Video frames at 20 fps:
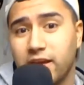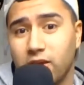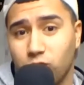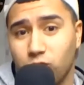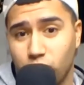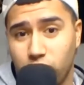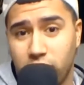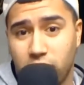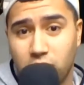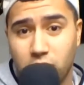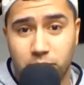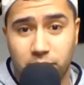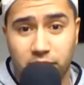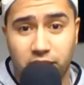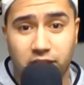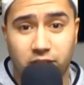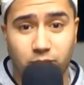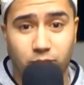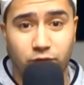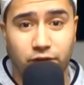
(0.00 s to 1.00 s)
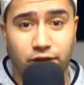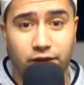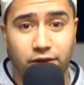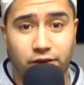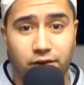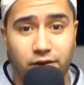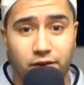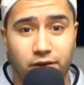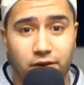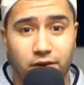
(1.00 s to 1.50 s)
Rare, medium rare,
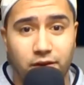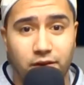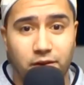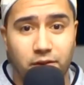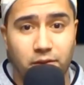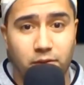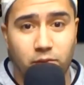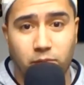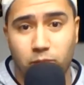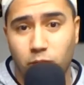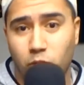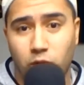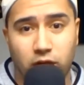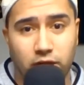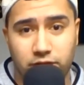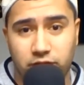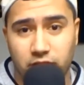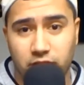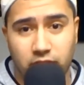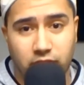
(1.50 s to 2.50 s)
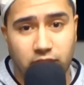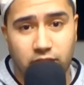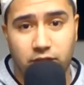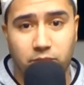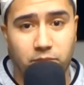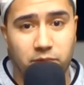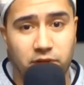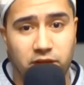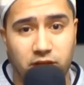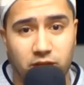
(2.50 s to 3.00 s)
well done,
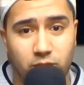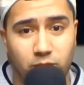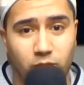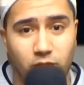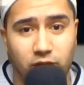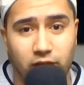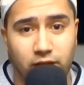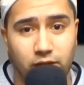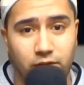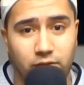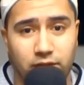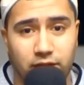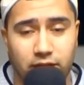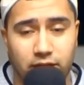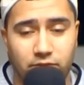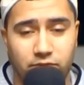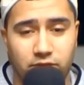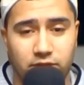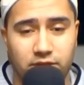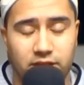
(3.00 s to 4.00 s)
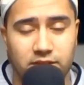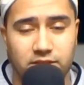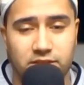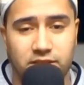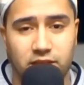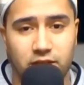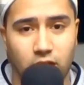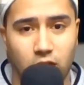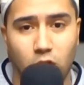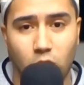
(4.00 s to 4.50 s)
medium well, whatever. And they say,
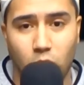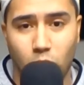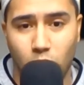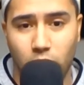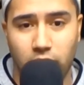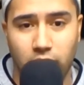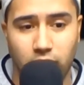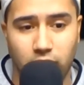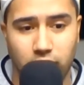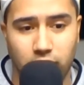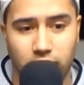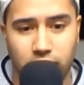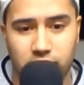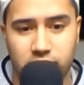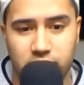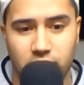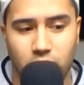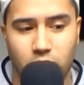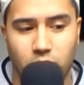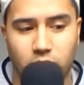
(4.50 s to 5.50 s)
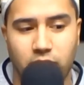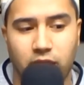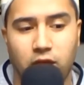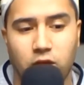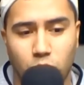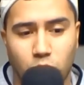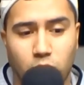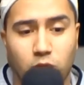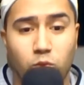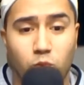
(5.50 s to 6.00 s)
oh well. And they say, okay, you
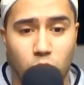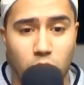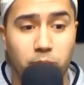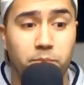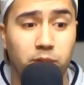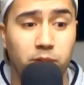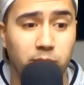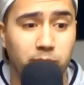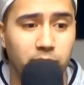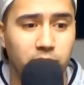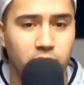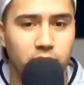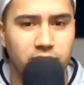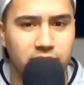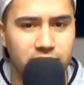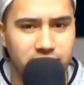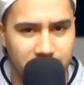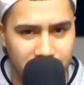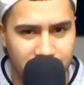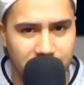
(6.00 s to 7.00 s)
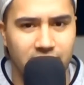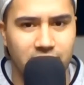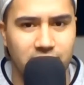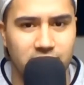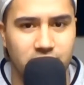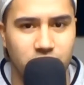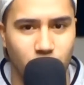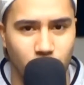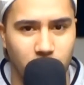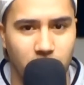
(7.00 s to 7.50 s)
want a warm pink middle? And they say, yes,
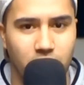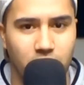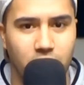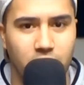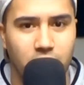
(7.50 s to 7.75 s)
well.